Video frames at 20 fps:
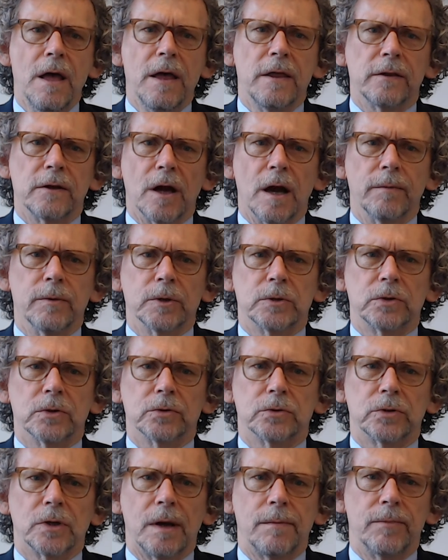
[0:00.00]
the arbitral
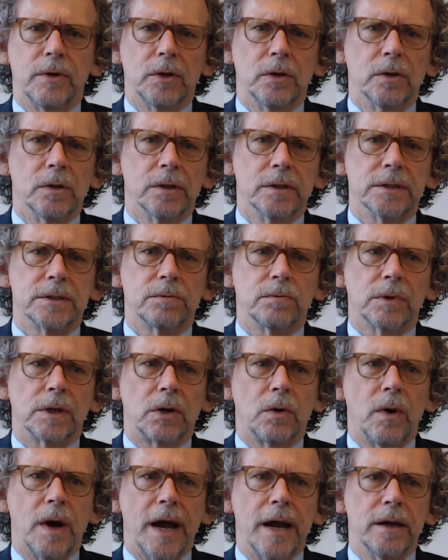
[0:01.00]
tribunal is
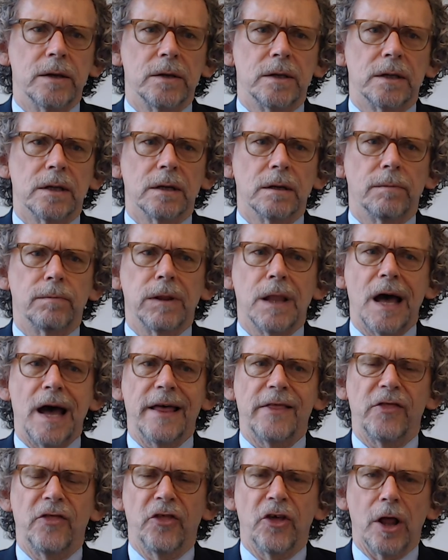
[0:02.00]
required to apply
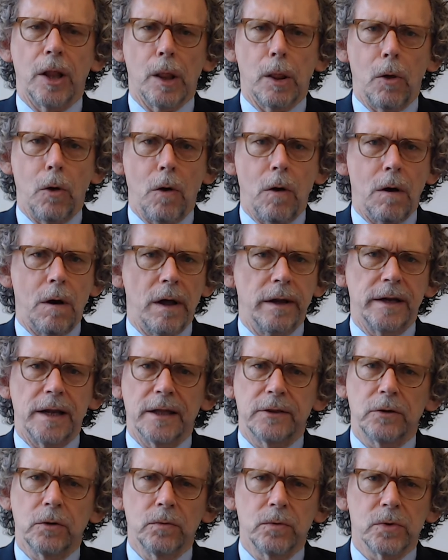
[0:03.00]
the law,
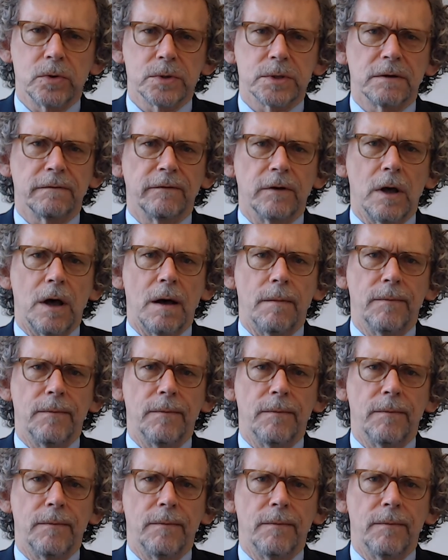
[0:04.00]
not the rules of law,